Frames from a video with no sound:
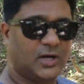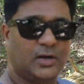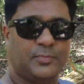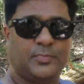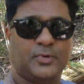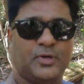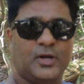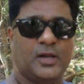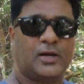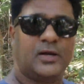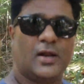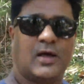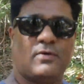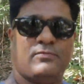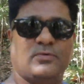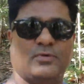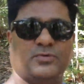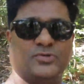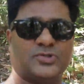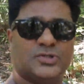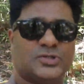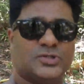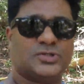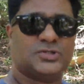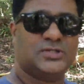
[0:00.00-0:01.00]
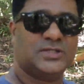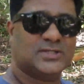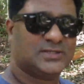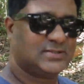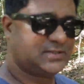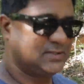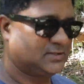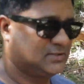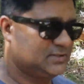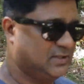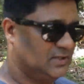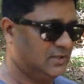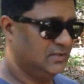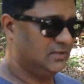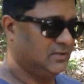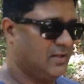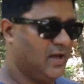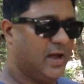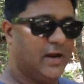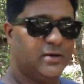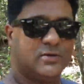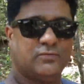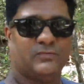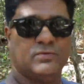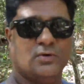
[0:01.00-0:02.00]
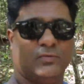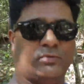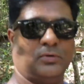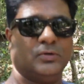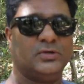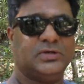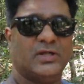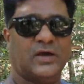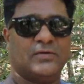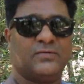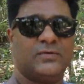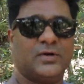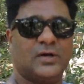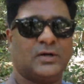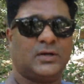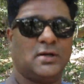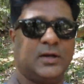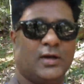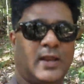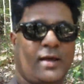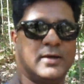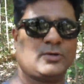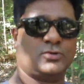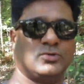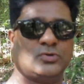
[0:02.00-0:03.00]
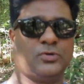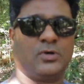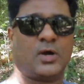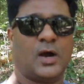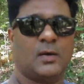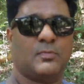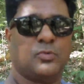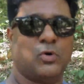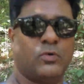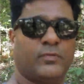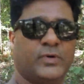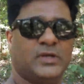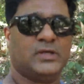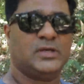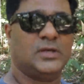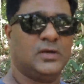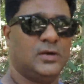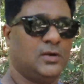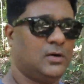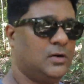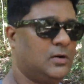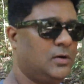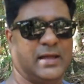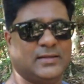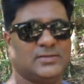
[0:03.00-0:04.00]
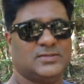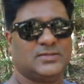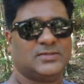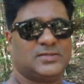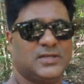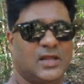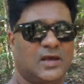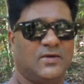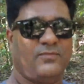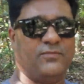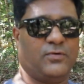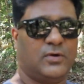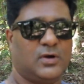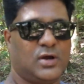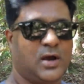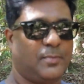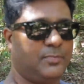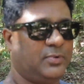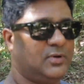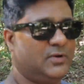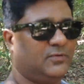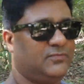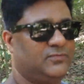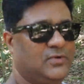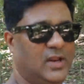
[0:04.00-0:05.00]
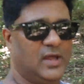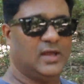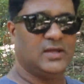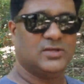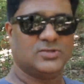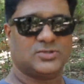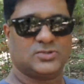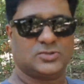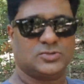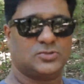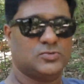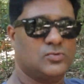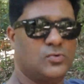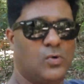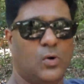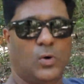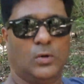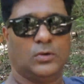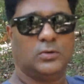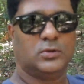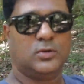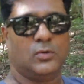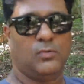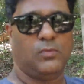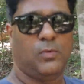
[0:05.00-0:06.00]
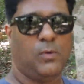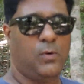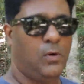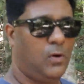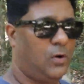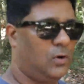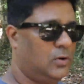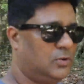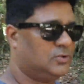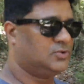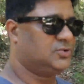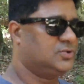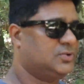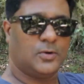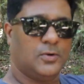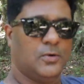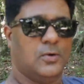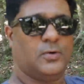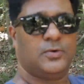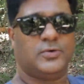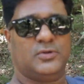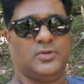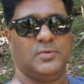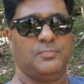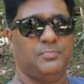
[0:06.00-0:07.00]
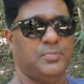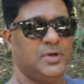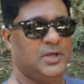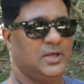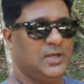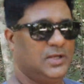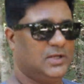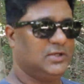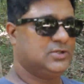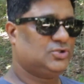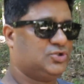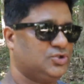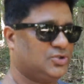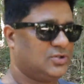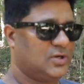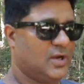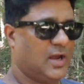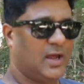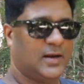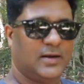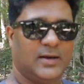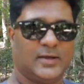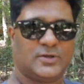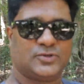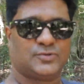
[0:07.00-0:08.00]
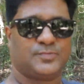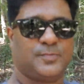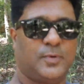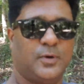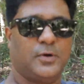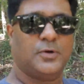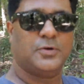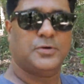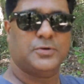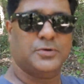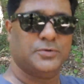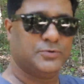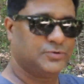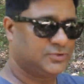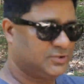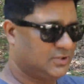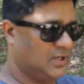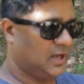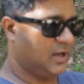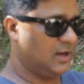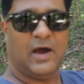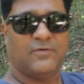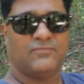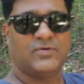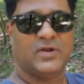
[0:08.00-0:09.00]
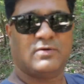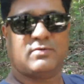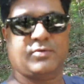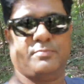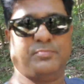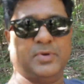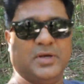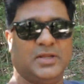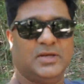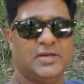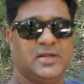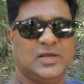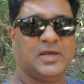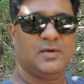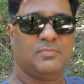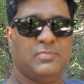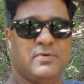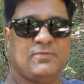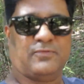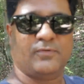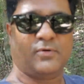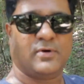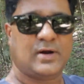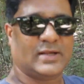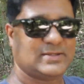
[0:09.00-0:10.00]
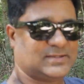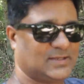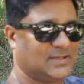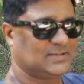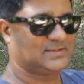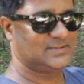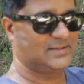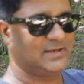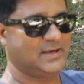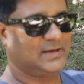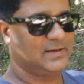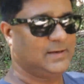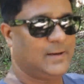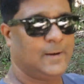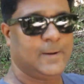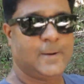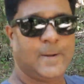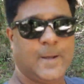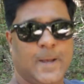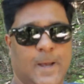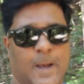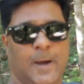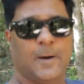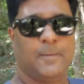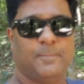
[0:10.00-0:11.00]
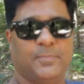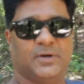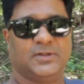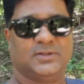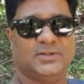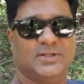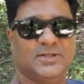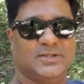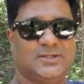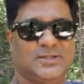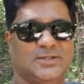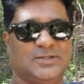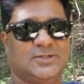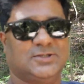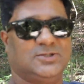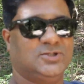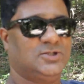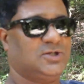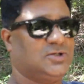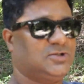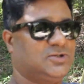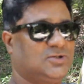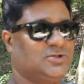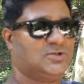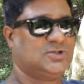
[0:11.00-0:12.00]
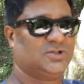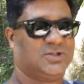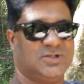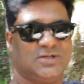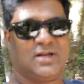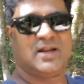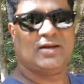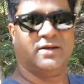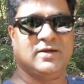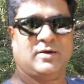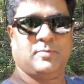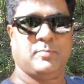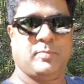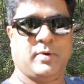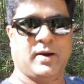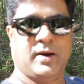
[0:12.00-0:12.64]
Arpan and I were just discussing that we would definitely like to come over here and stay for a couple of days, do all the walks, go to the beach and explore Noosa. I've never been here before, as I said, but this is just a stunning